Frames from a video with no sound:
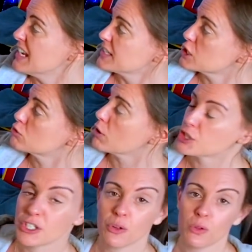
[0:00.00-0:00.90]

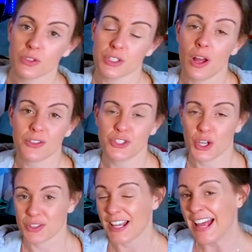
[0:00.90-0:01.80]
Destruction All-Stars
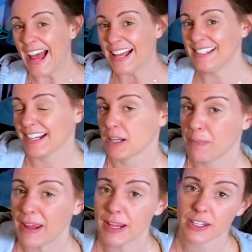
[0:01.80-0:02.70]
does a little
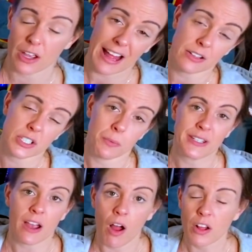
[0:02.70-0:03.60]
bit, your L2 and
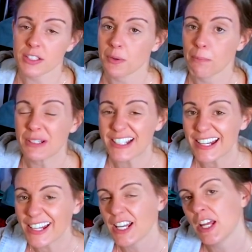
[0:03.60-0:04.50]
your R2 in
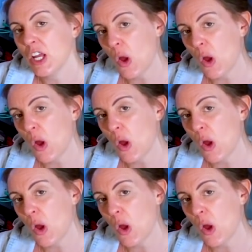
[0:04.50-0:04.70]
particular.